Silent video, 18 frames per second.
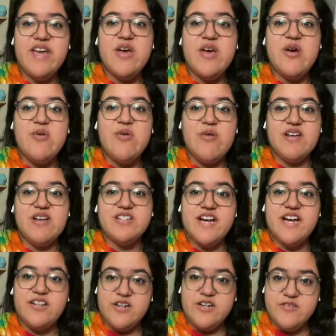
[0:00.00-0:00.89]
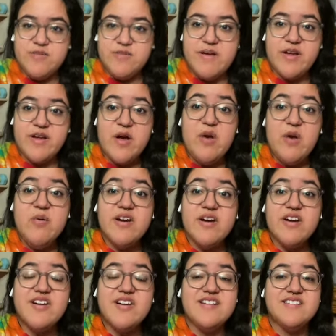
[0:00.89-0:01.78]
which I learned from my
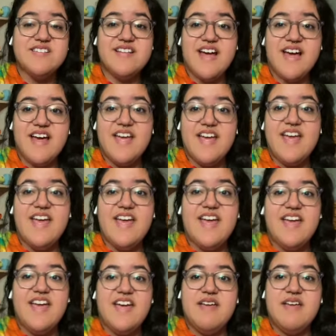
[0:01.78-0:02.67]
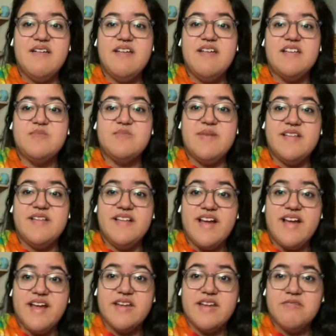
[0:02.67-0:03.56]
coworkers that it's been
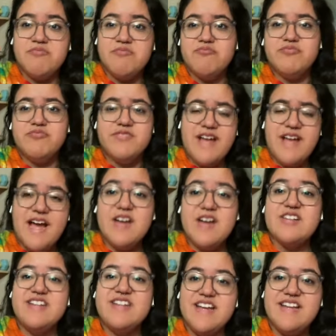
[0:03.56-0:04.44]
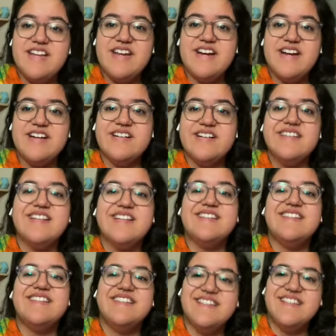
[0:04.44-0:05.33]
like 9 or 10 years
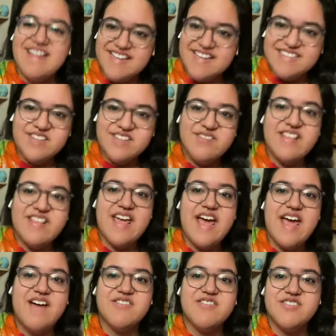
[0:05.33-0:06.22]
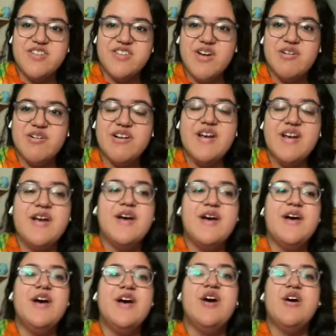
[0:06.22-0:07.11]
since the last time we have snowed.
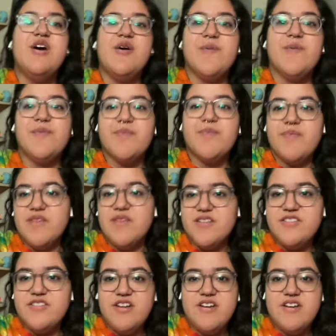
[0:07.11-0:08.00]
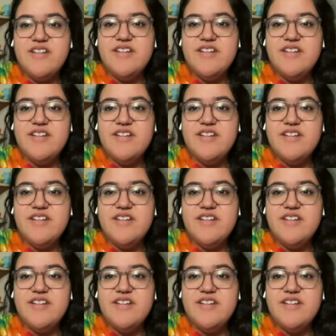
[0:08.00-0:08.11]
So